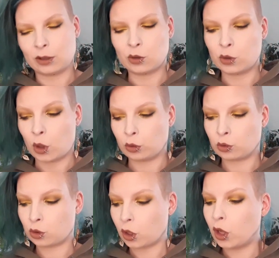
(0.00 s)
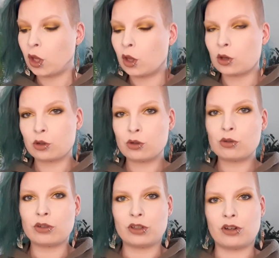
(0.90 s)
who knows?
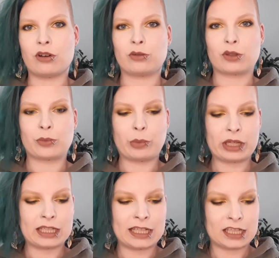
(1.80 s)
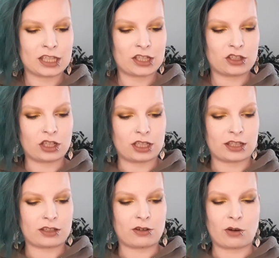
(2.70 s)
Who knows? But let's
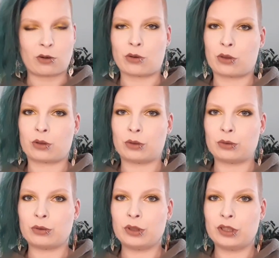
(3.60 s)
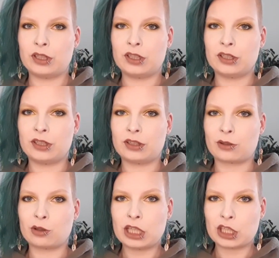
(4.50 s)
just go through the
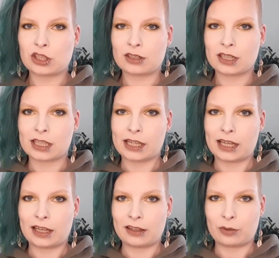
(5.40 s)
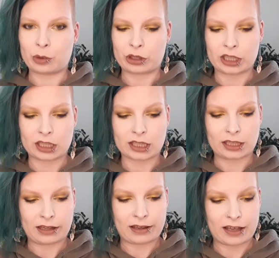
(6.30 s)
creatures and the products
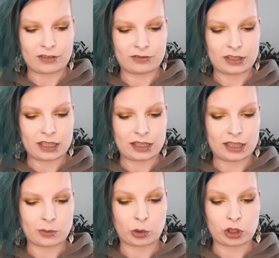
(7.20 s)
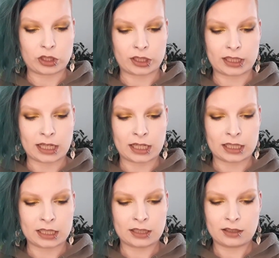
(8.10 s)
I have in this project.
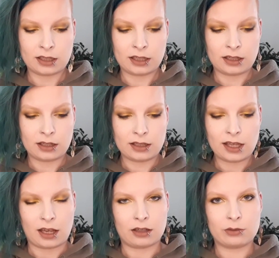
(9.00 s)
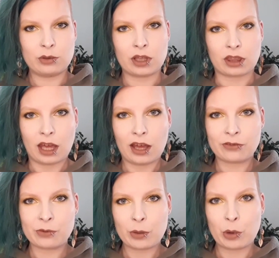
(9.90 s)
And yeah, we're at the
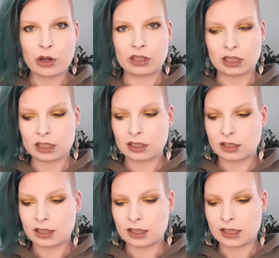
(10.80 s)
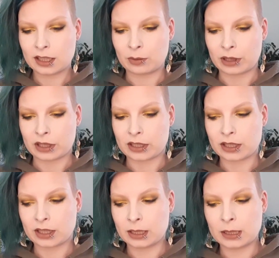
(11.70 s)
halfway point. 6 months.